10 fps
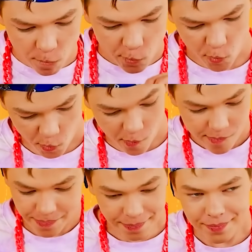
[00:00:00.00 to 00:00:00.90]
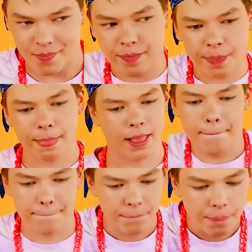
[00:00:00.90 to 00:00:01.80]
So that's how you had all that
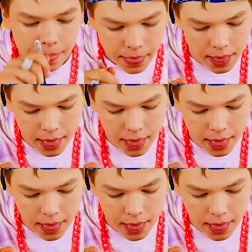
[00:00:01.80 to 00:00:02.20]
stuff in there.